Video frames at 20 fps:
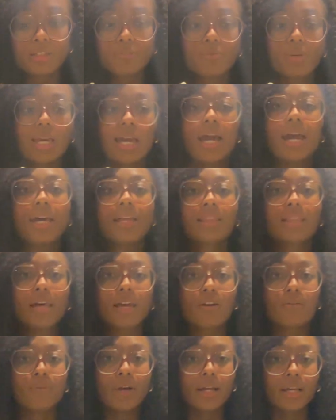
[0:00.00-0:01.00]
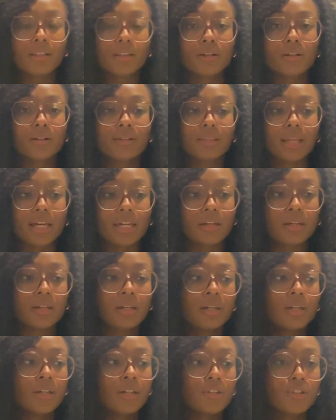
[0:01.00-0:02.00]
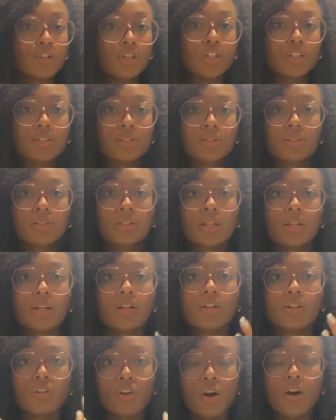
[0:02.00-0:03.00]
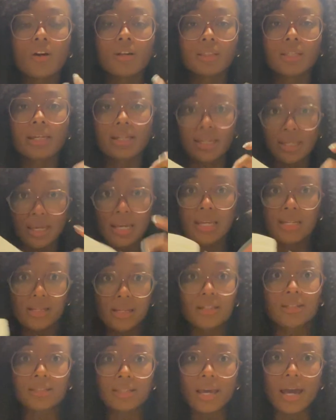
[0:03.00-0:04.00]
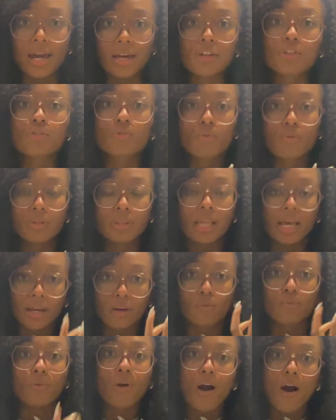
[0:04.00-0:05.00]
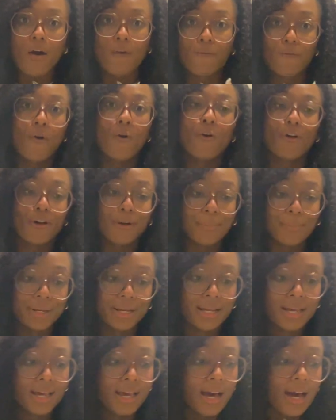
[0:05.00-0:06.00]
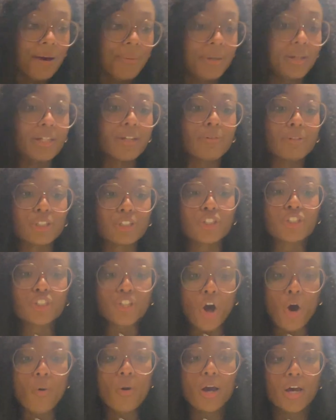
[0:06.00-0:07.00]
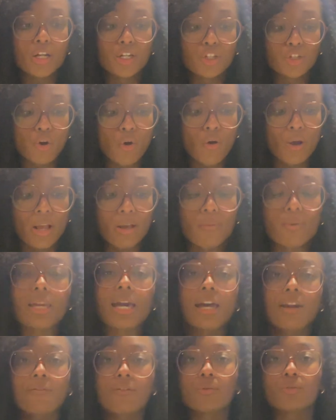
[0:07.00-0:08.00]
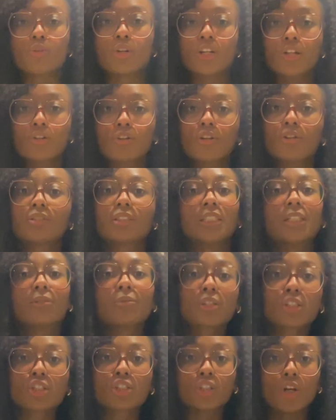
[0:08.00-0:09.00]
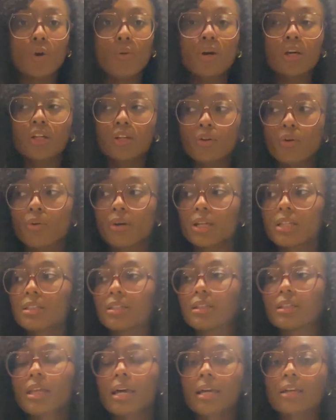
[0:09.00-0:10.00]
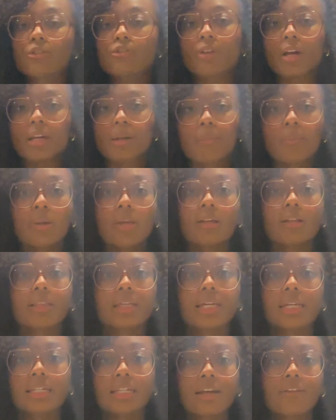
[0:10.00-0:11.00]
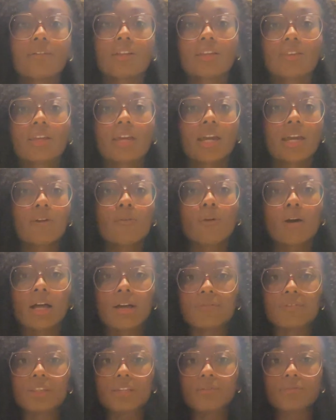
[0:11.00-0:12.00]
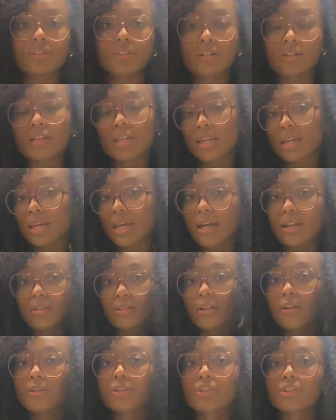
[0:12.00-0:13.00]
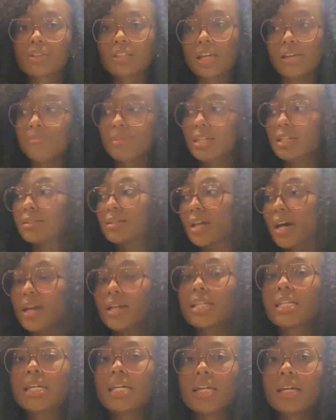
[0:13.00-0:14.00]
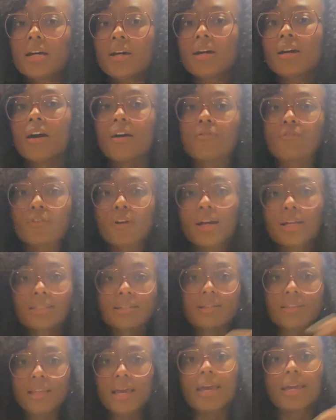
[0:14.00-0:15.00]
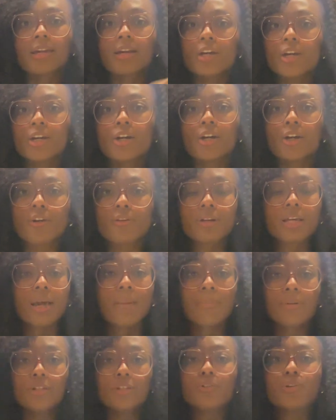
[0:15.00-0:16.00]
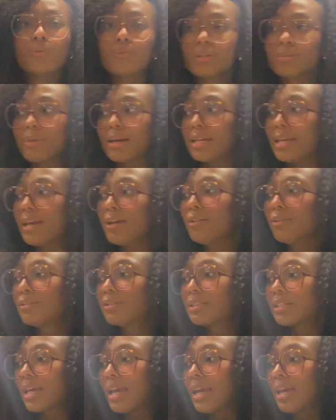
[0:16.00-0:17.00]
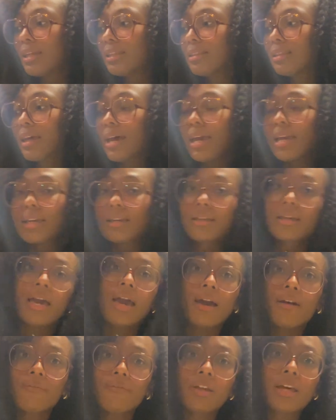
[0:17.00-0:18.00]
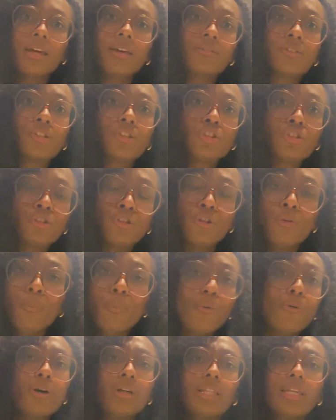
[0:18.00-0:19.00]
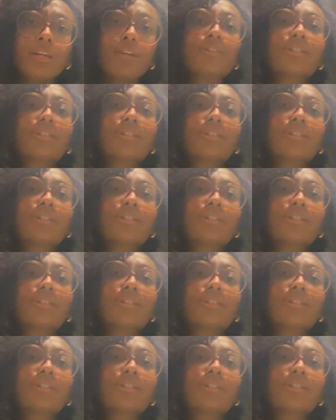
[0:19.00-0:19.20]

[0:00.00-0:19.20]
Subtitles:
we had like regular, like just garlic in its actual like raw form, and it was so annoying. We got it from Trader Joe's and it was so annoying to like try to peel it and everything while everything was cooking. I don't know, it just gave me anxiety of trying to like hurry up and do it with my nails and like have like soup boiling or